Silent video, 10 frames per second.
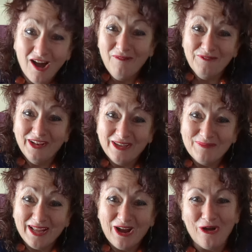I'm feeling
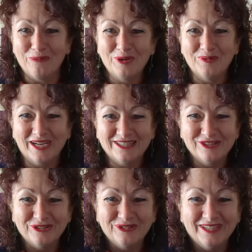better. Hope you are
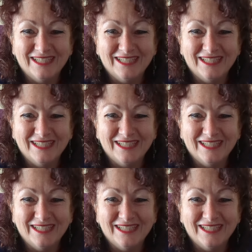too.